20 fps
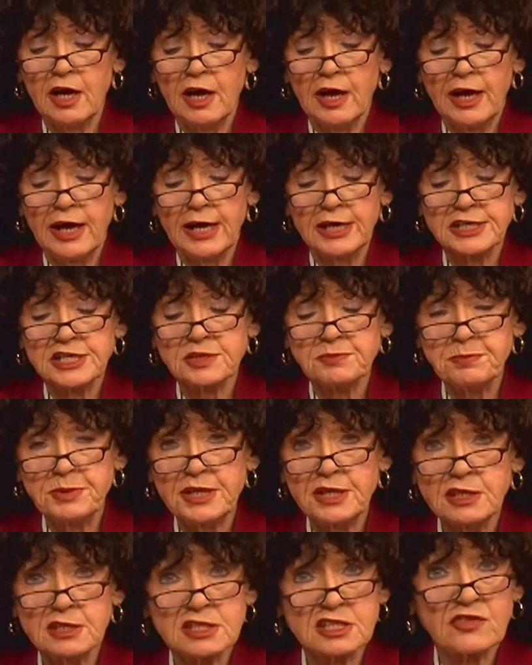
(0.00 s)
And to
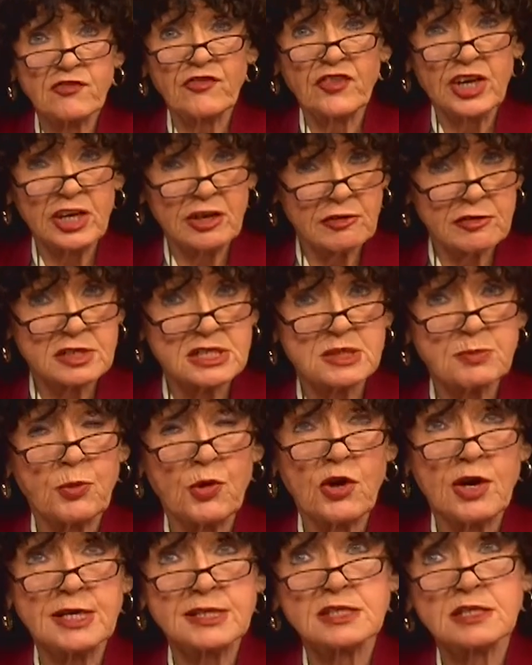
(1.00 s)
be as fair as
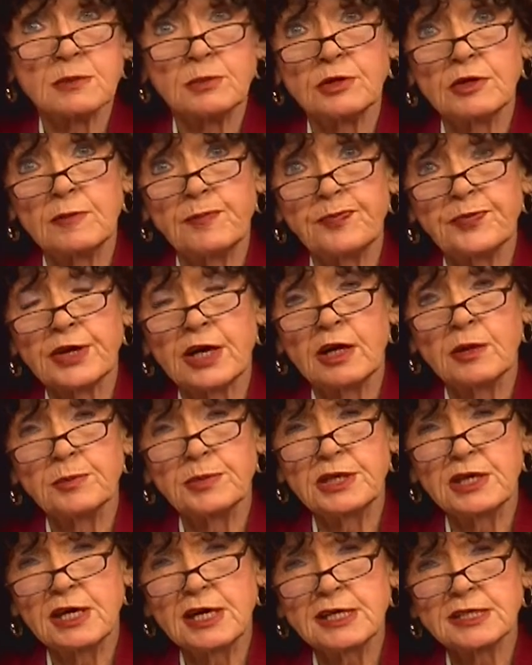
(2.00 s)
possible, I'll
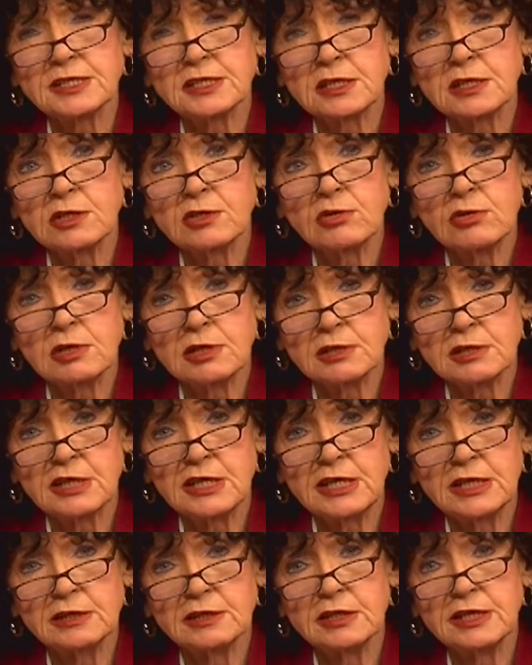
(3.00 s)
be asking all
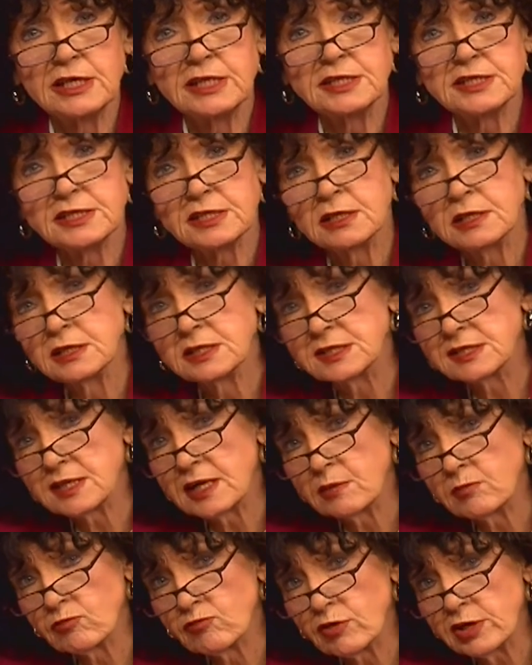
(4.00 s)
candidates in the
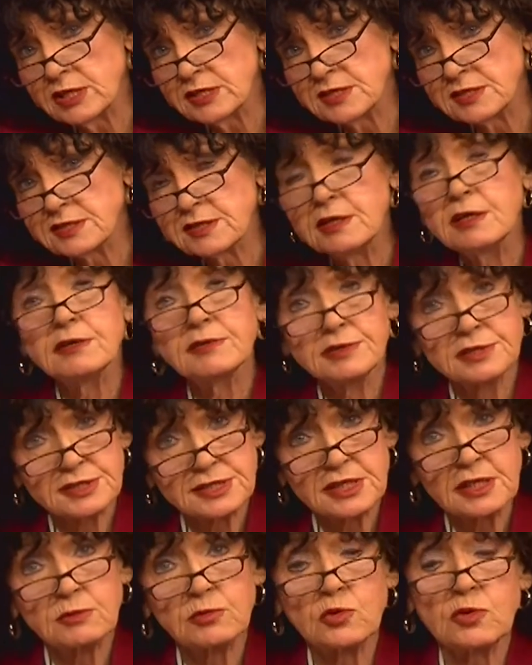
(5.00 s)
same race the
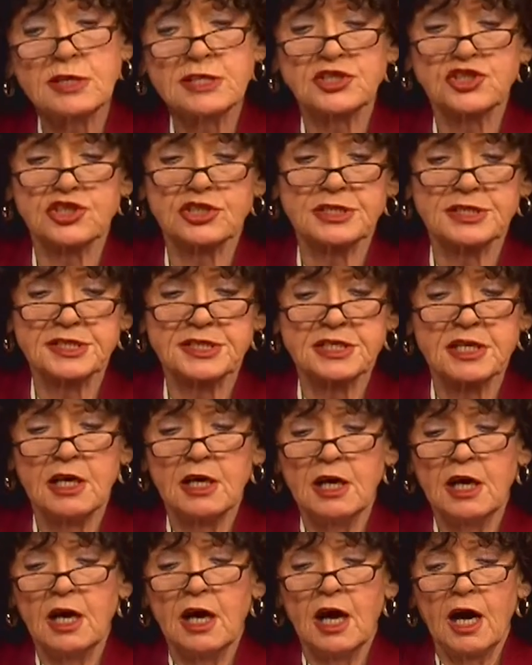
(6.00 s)
same questions.
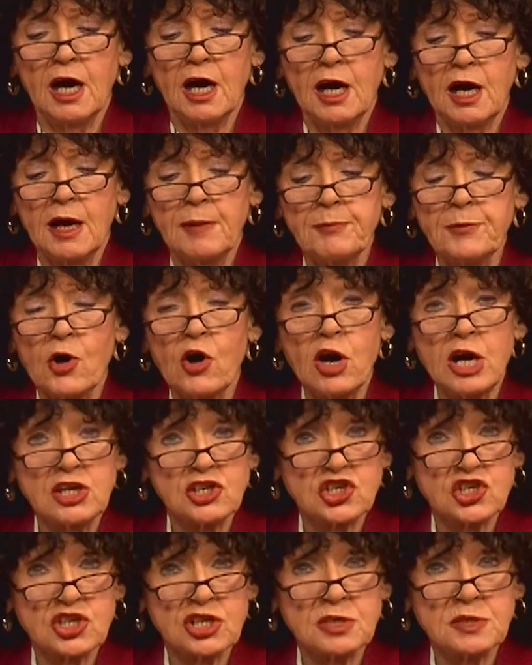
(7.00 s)
All
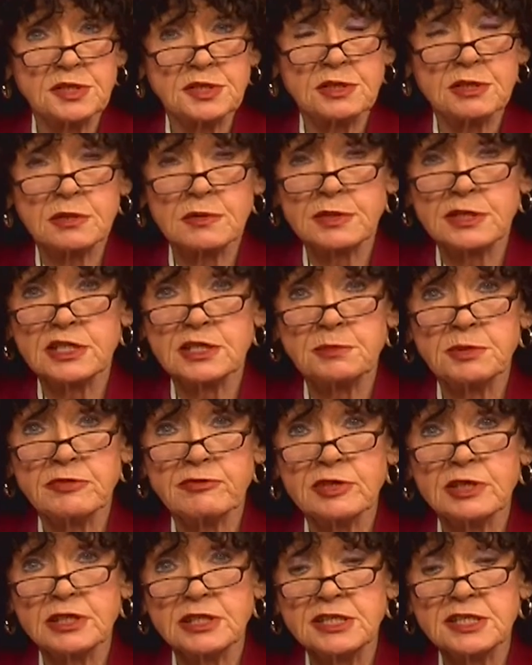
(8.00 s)
shows are going to be
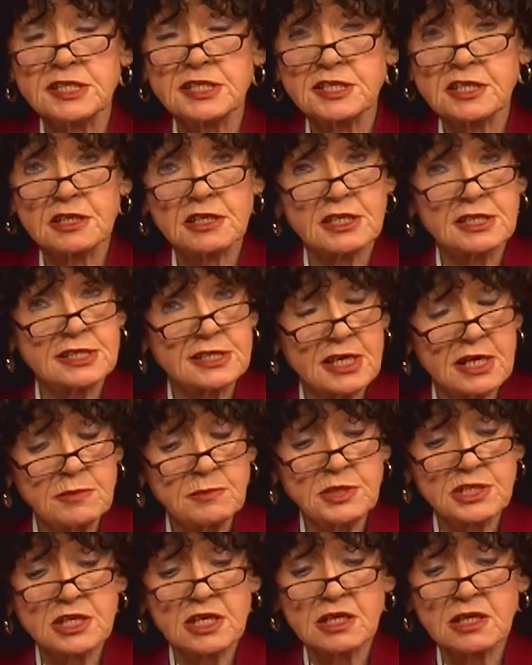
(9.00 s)
released at the same
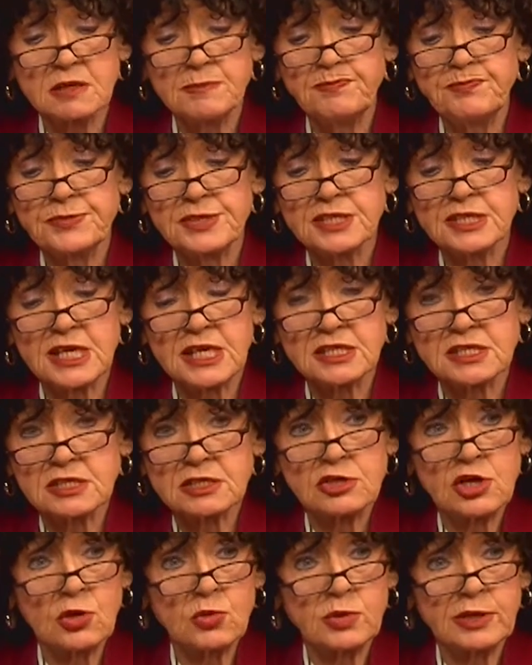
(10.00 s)
time, thus
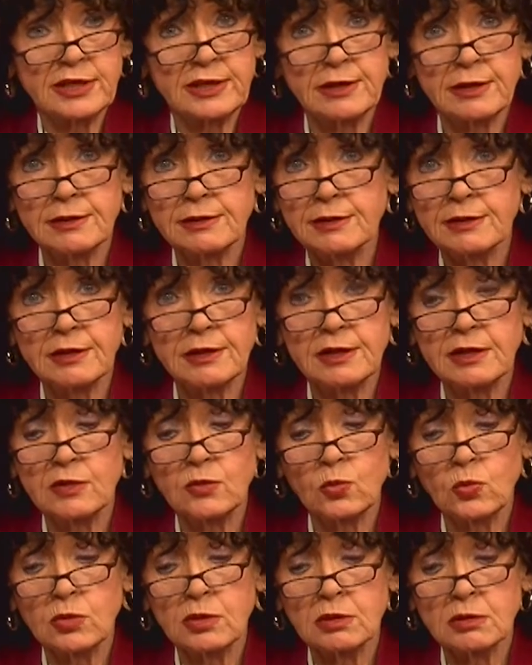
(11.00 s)
no candidate
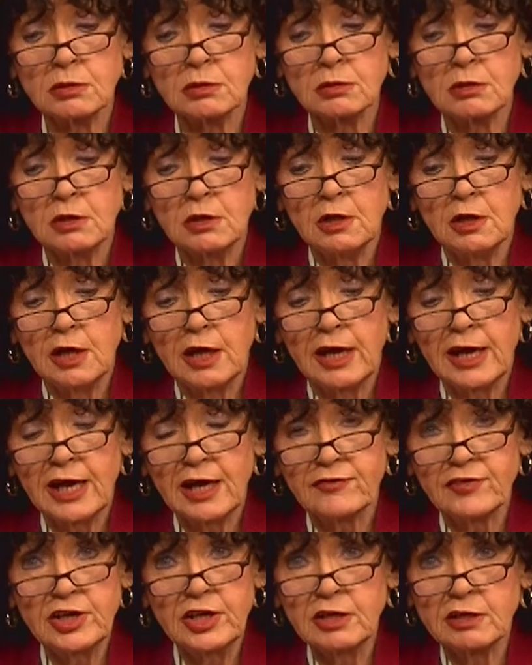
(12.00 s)
will
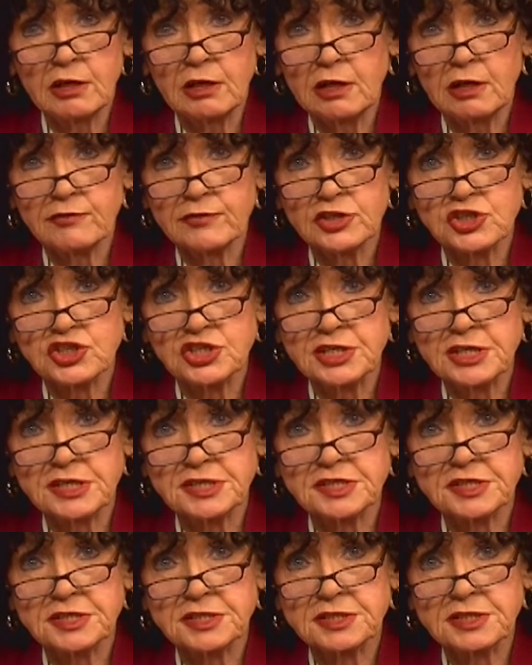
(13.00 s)
have any kind of a
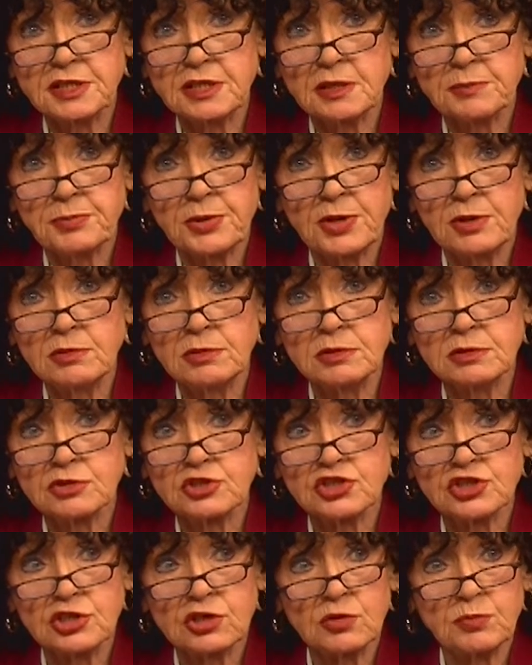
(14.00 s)
chance to see an opponent's
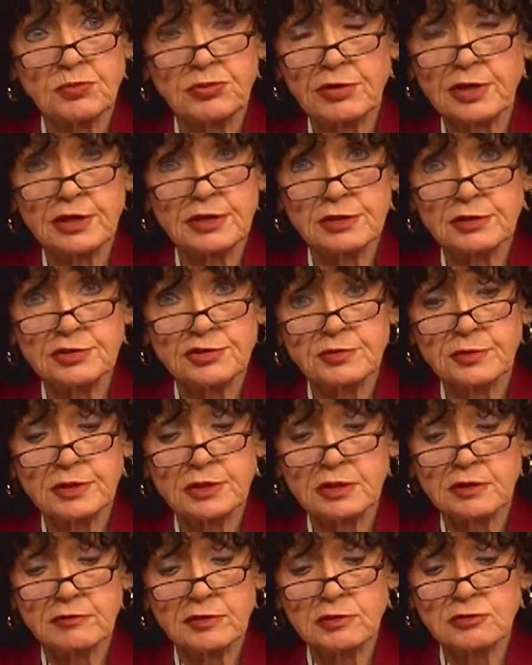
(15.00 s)
show prior to doing
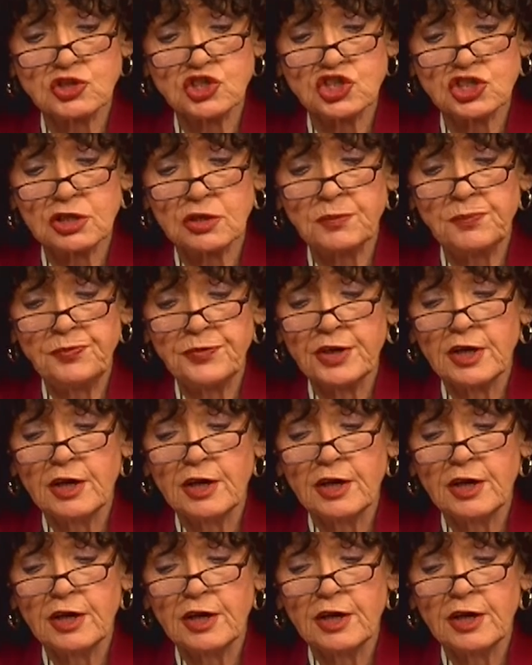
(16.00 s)
their own show.